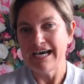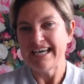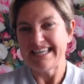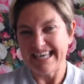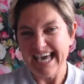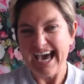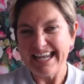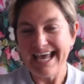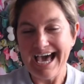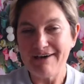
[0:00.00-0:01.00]
you can
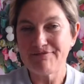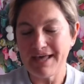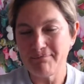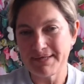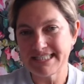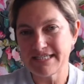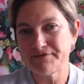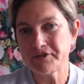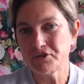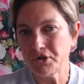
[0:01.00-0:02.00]
have that bit of a
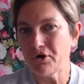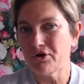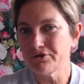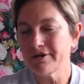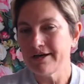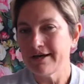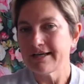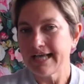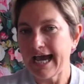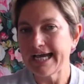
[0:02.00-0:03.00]
lull
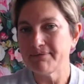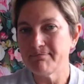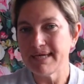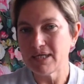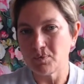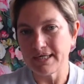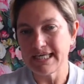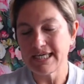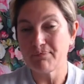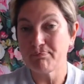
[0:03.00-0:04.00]
kind of
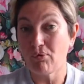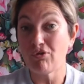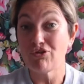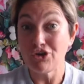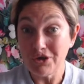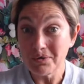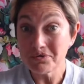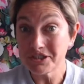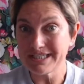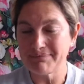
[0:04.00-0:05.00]
midweek, but
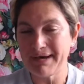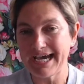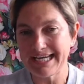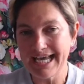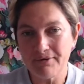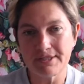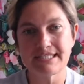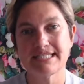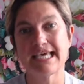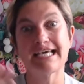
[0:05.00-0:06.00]
usually by now the
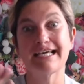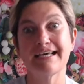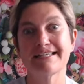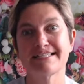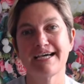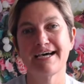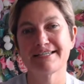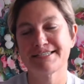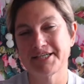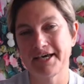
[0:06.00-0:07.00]
zing starts
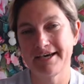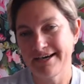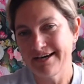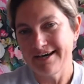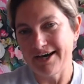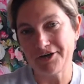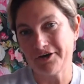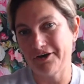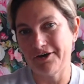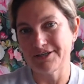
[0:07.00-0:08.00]
to
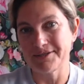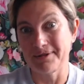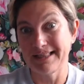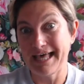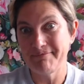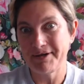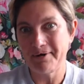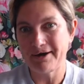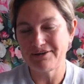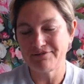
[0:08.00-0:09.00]
occur. So let me know how
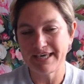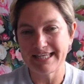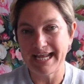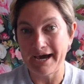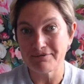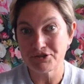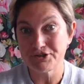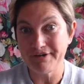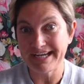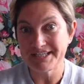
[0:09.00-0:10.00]
you're feeling. How's your
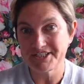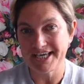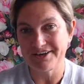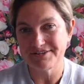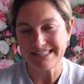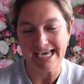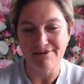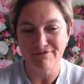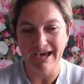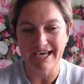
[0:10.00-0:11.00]
energy on day
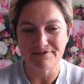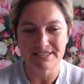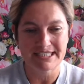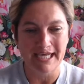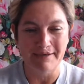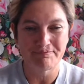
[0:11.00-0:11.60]
5 today?